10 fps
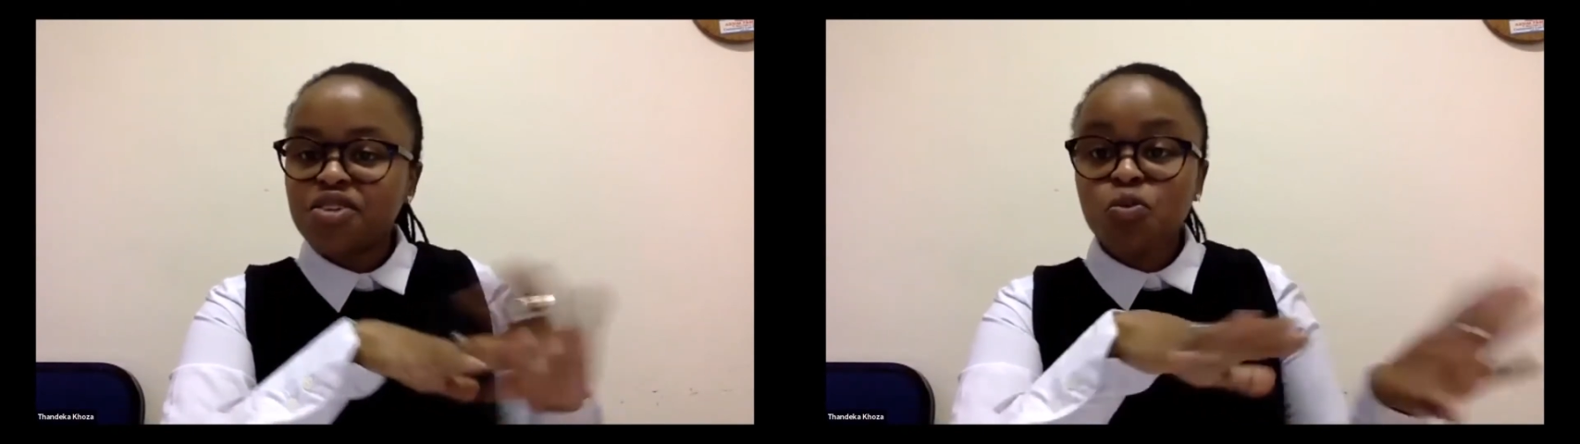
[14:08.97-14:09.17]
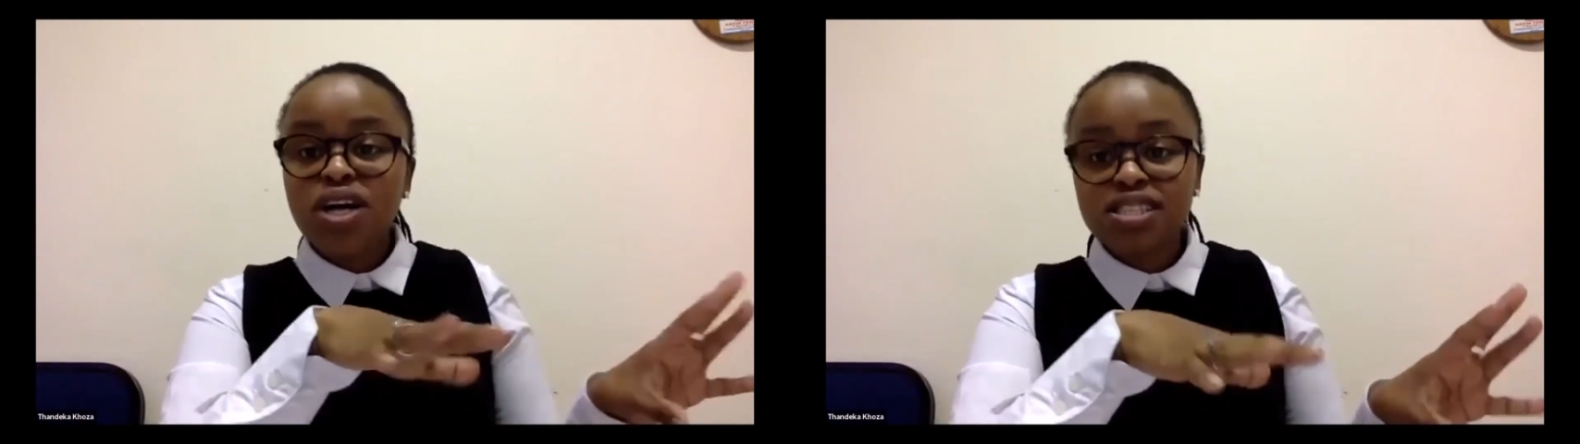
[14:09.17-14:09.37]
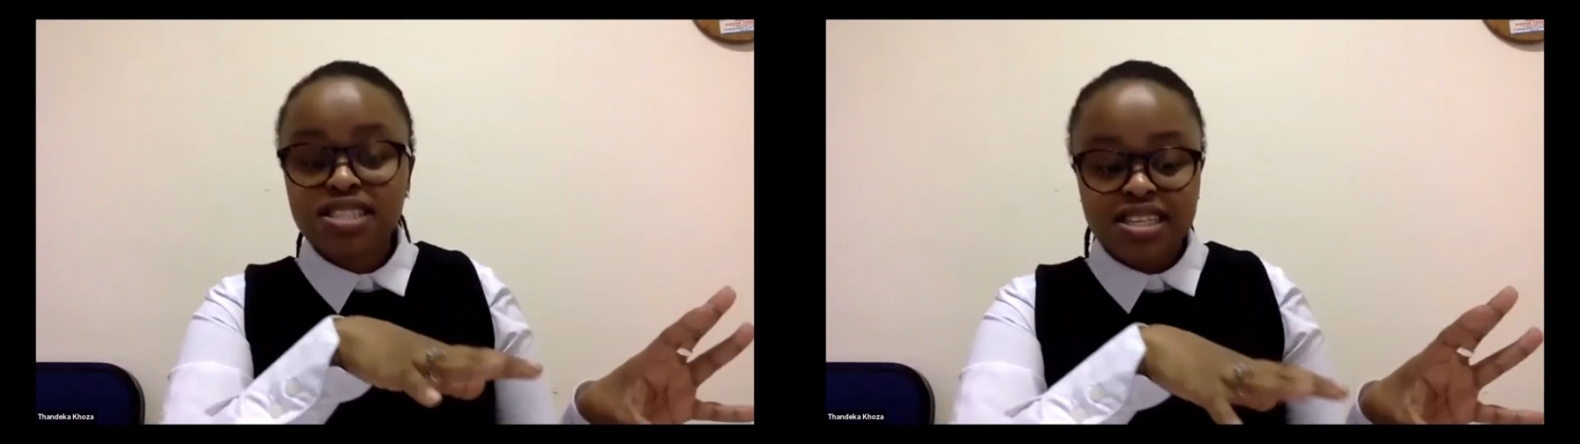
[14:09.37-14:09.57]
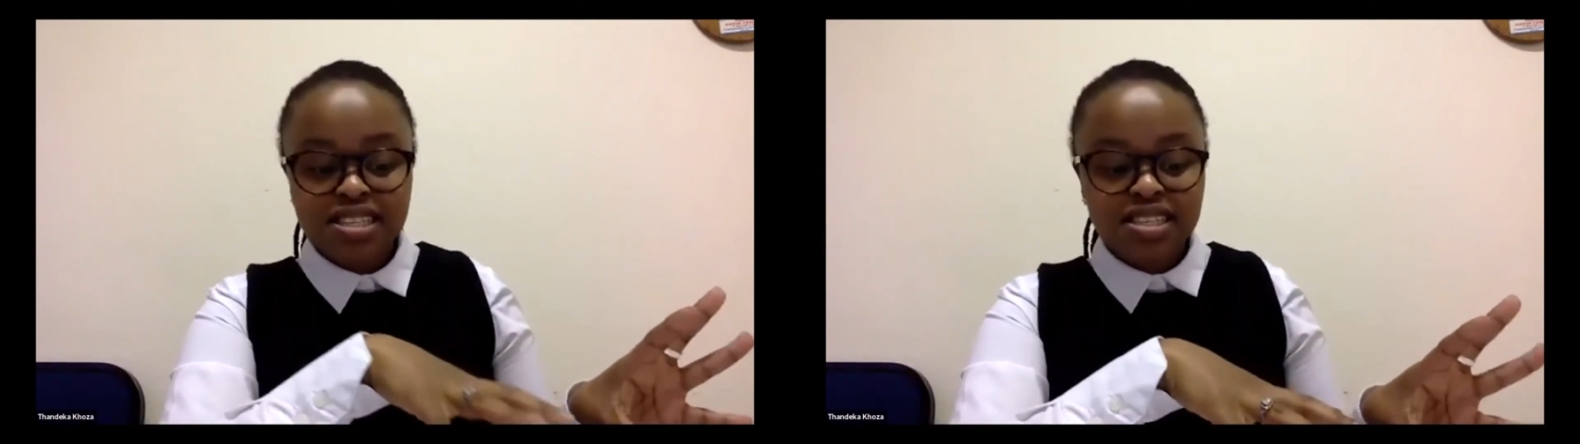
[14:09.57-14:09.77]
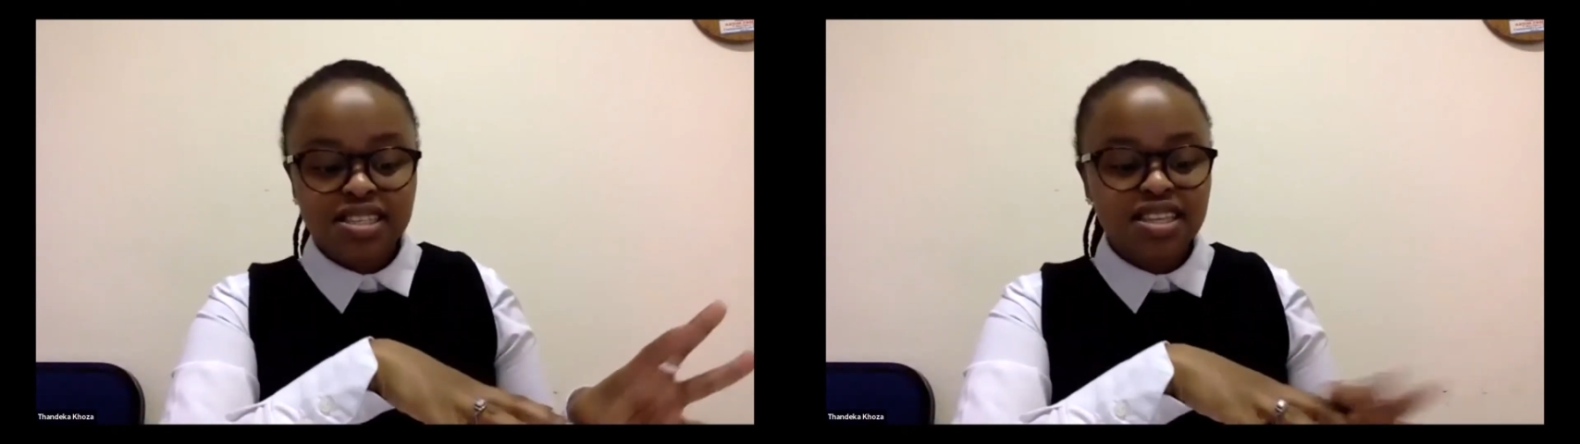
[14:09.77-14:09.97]
one
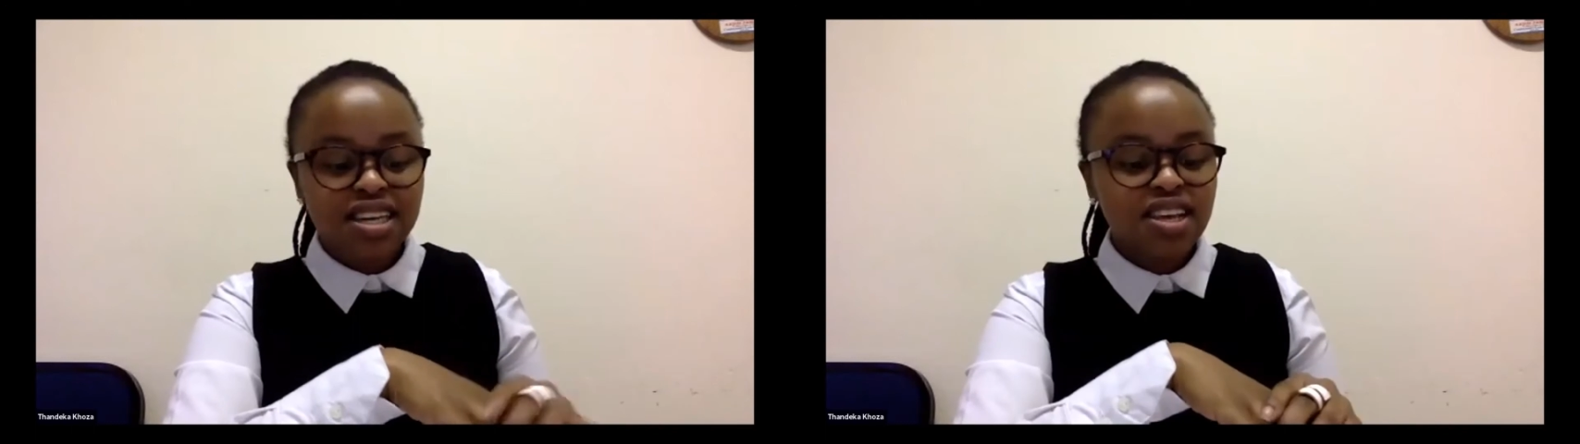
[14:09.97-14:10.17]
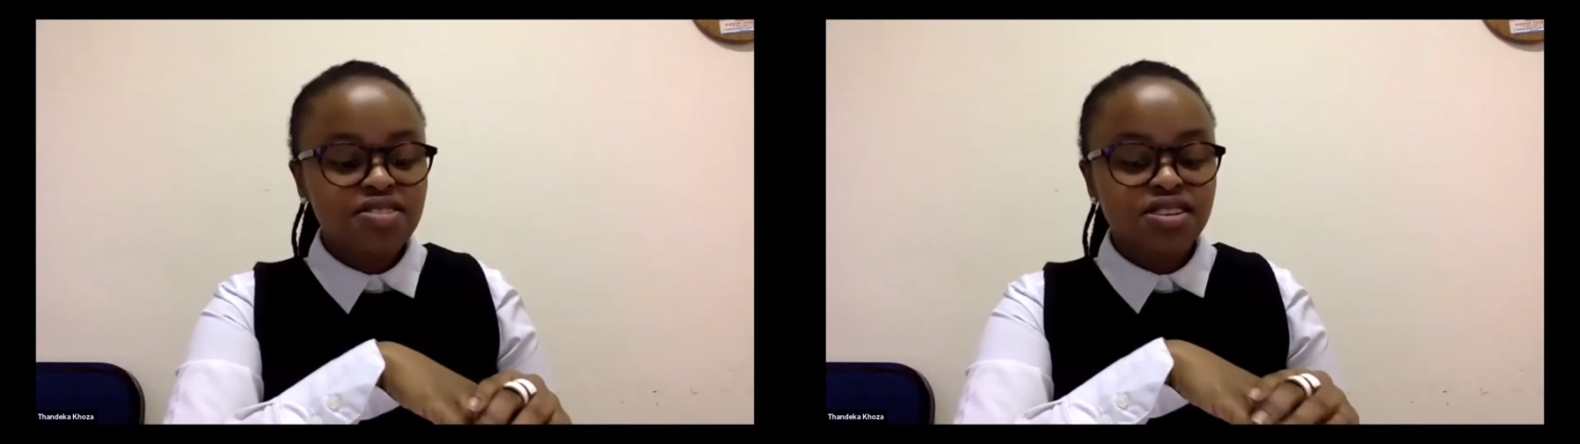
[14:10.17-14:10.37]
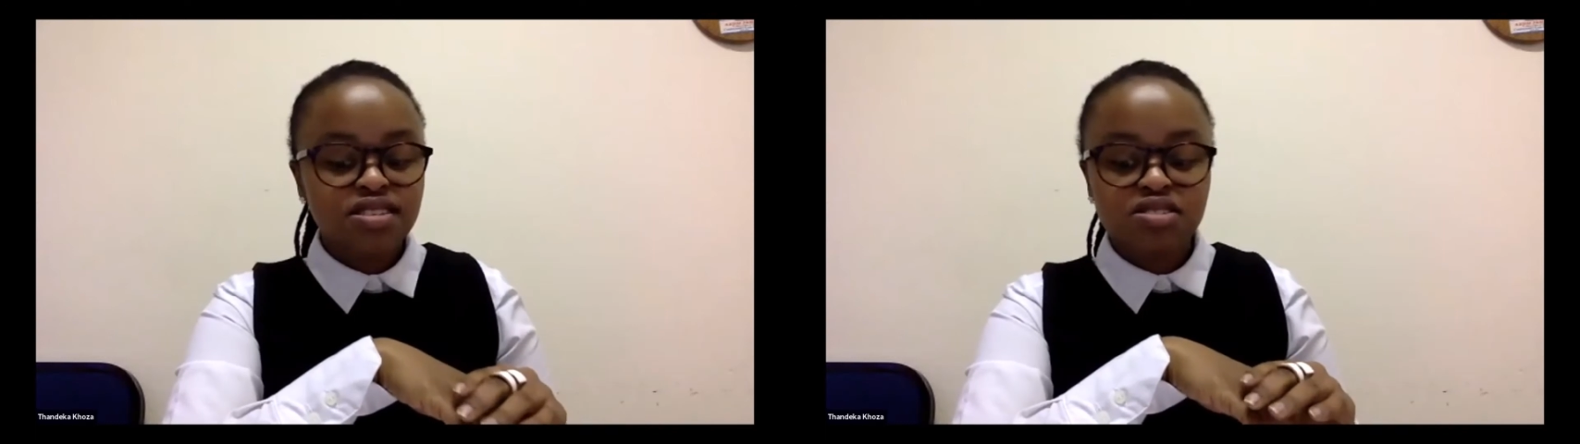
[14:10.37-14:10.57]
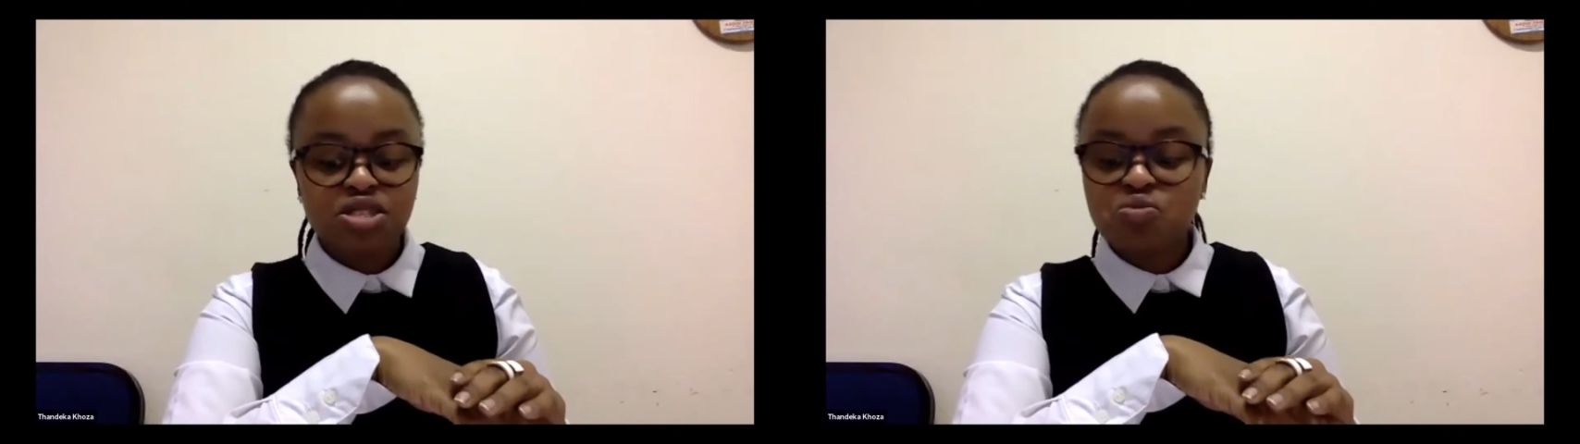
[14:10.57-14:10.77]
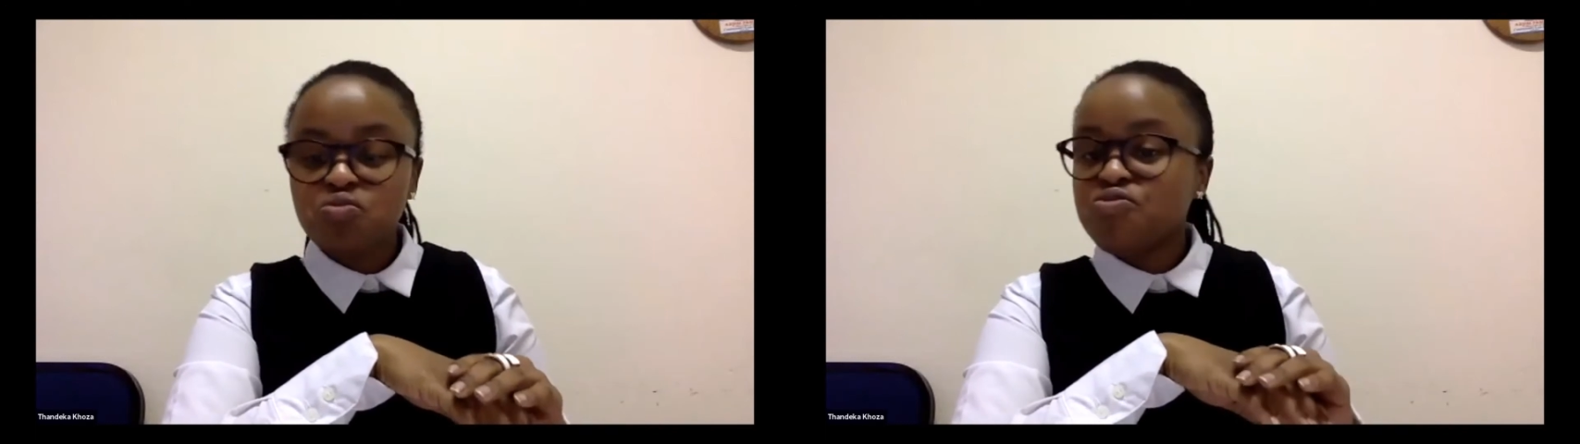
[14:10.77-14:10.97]
sentence that there
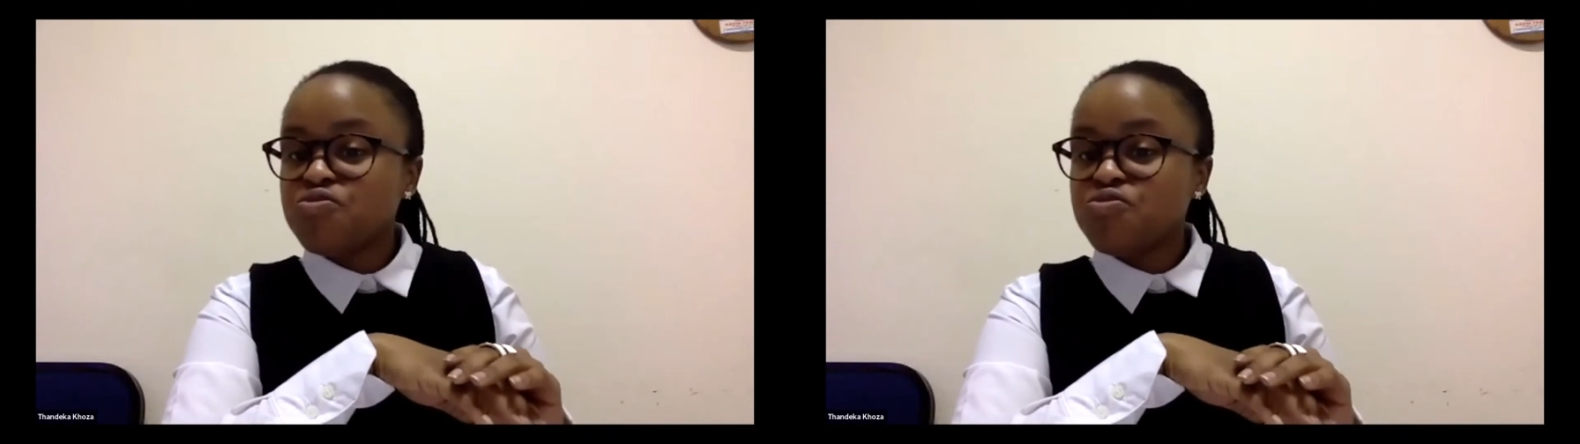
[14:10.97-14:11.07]
is